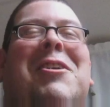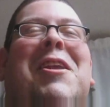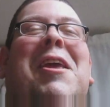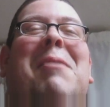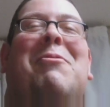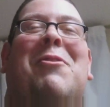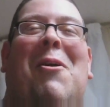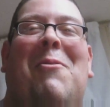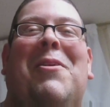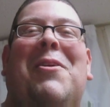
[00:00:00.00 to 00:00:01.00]
And he keeps
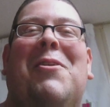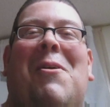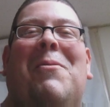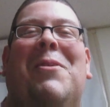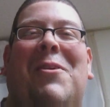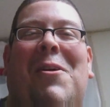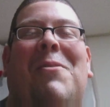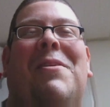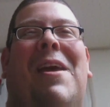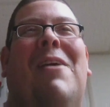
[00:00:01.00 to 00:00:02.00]
going and going and
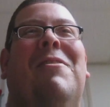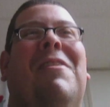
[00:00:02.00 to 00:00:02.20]
going down